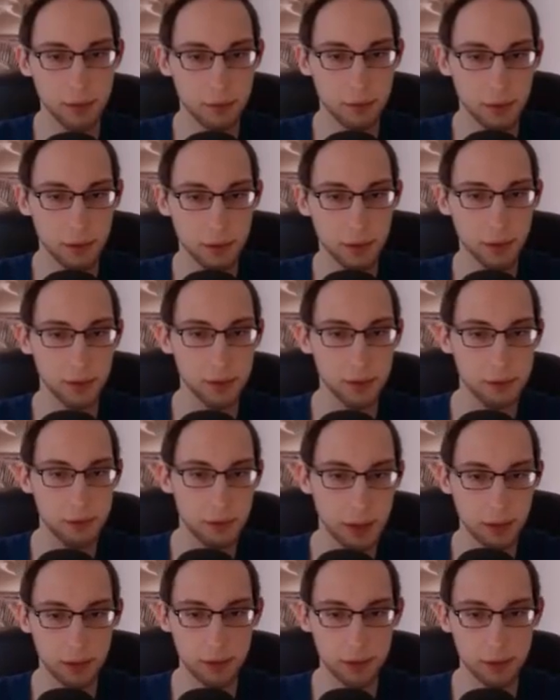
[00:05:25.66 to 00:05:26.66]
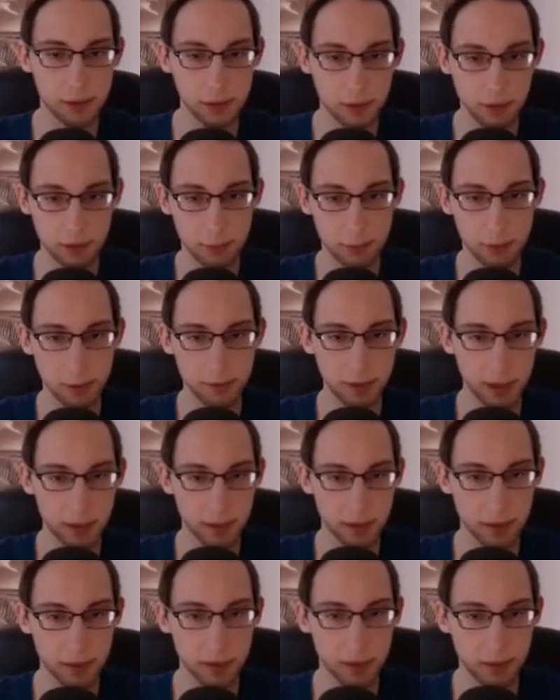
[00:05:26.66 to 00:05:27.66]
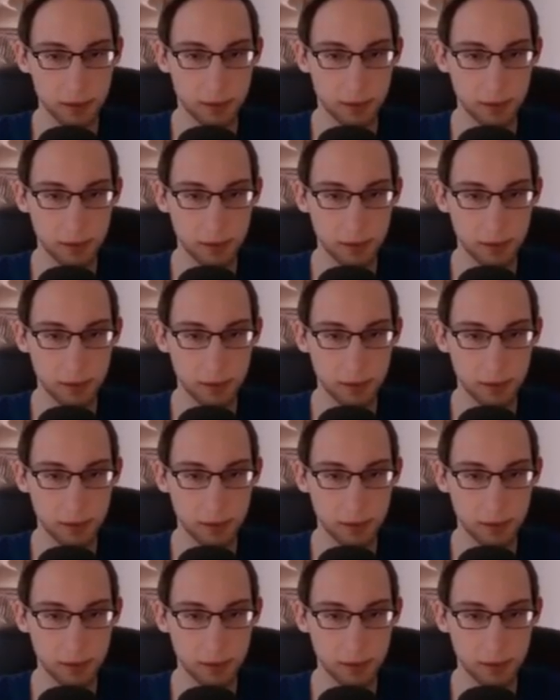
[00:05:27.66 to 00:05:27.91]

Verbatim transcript: have to concentrate on doing stupid fires.